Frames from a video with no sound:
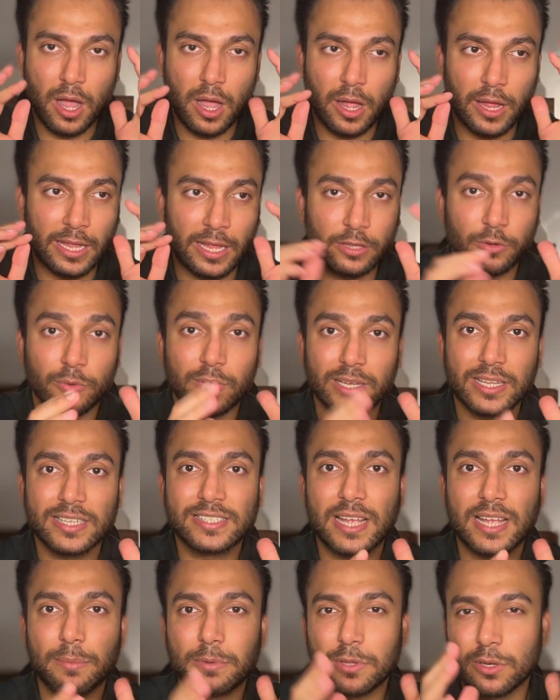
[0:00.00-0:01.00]
in the real
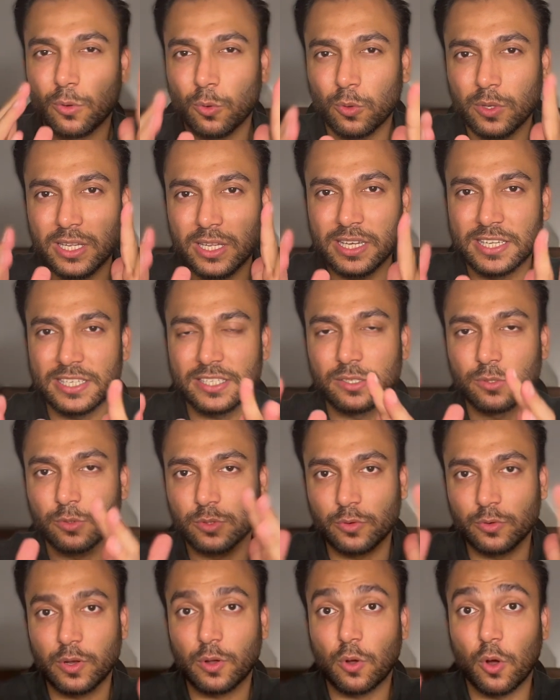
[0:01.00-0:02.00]
exam, you'll only listen to
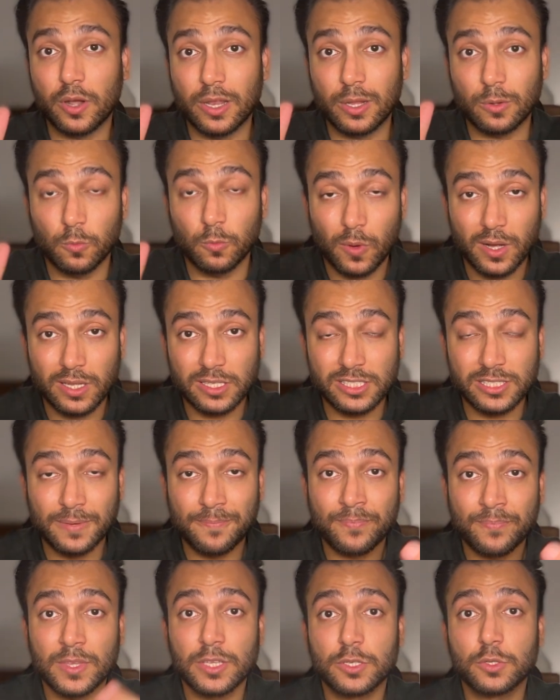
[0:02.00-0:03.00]
the recording once.
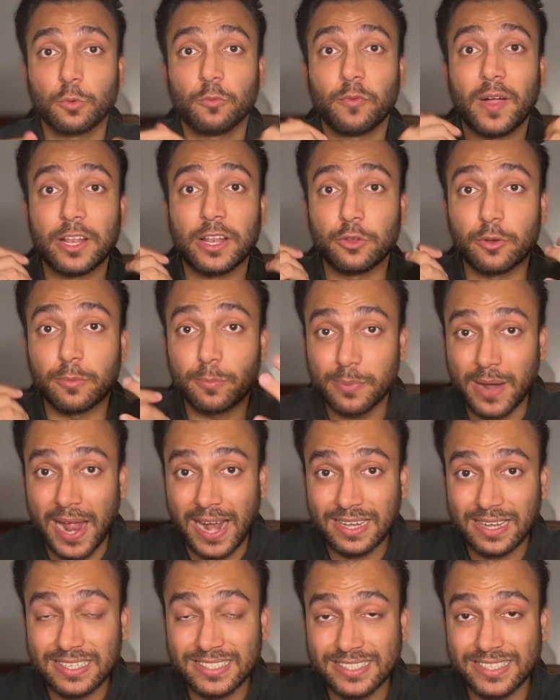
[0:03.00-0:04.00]
So while you're
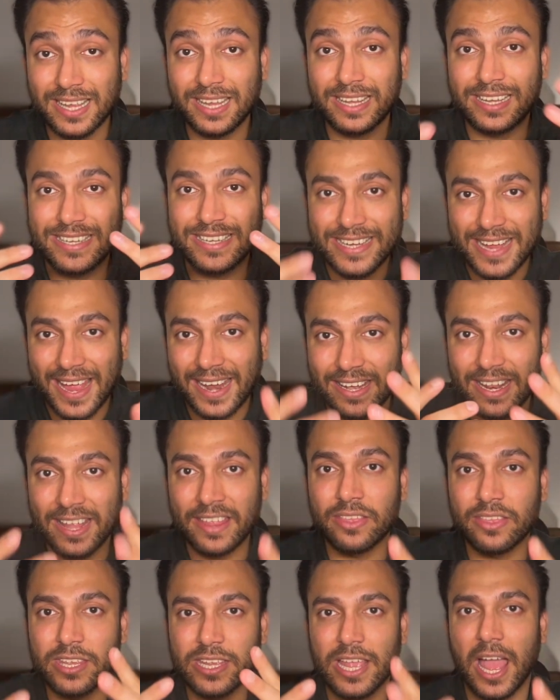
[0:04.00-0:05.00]
practicing, get
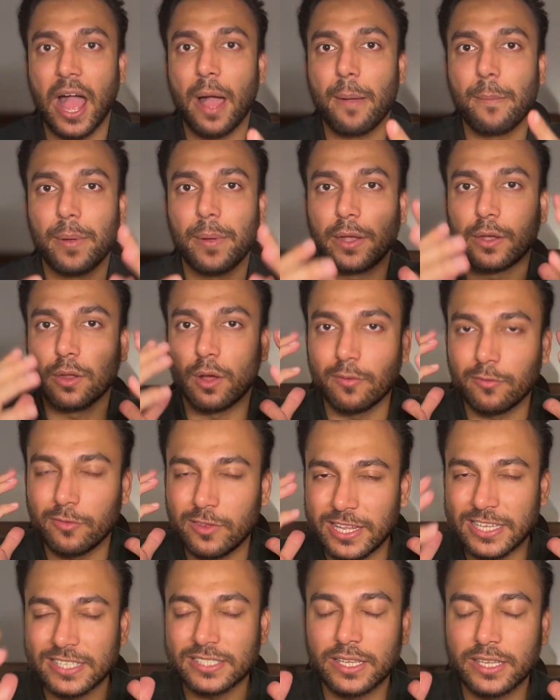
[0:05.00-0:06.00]
in the habit of
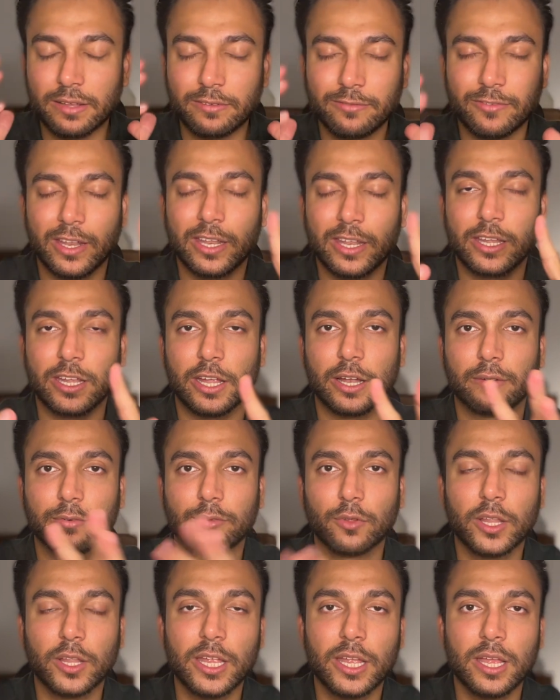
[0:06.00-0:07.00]
listening very
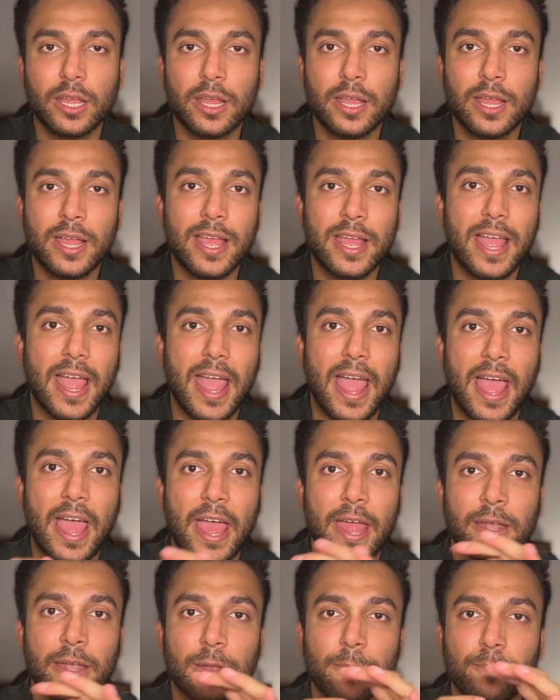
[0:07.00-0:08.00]
carefully
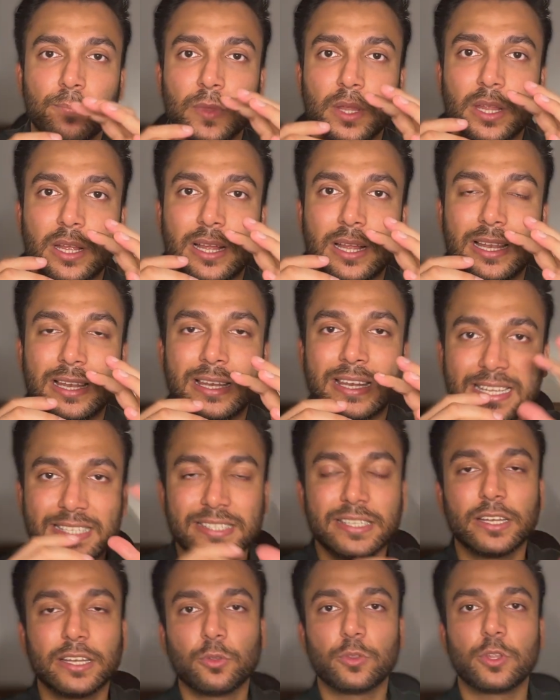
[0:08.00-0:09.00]
and
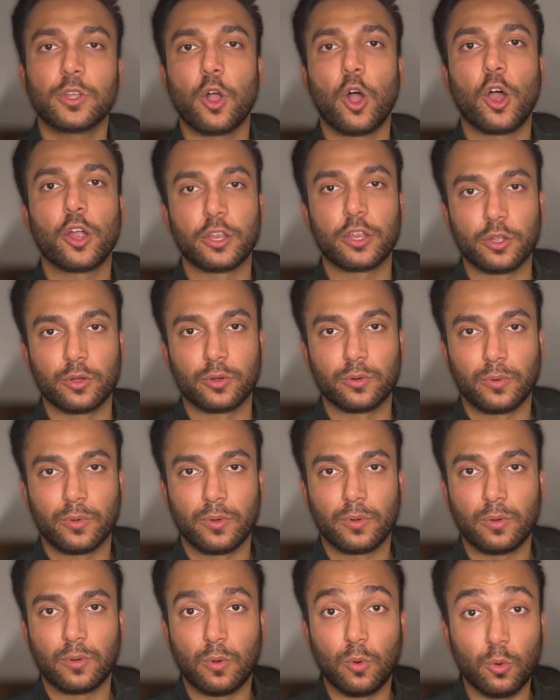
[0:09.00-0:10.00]
listening to the audio
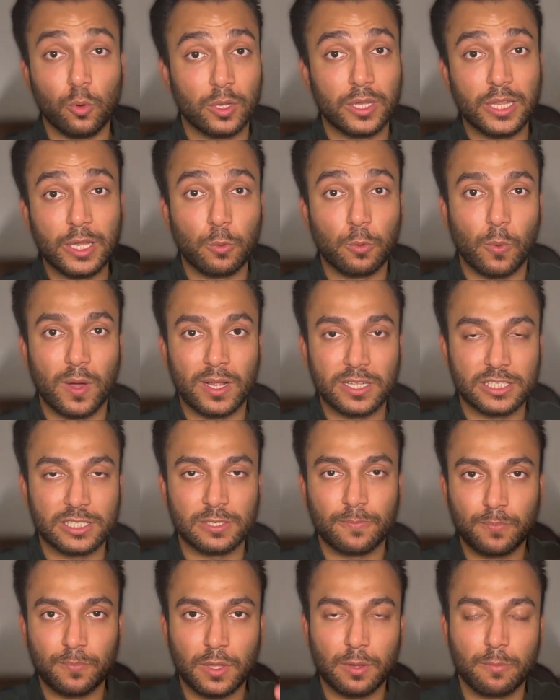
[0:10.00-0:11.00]
only once
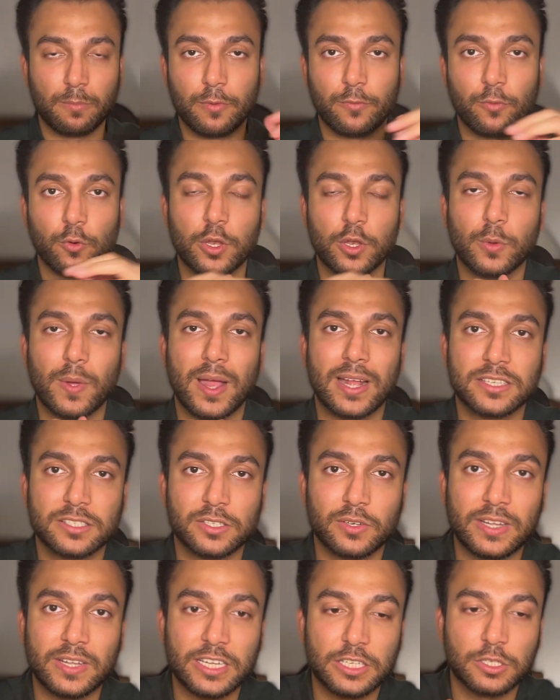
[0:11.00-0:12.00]
before you
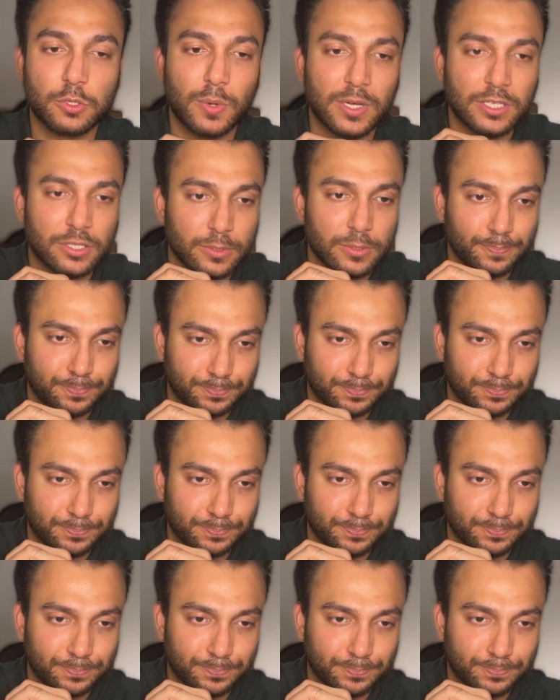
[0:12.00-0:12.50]
answer each question.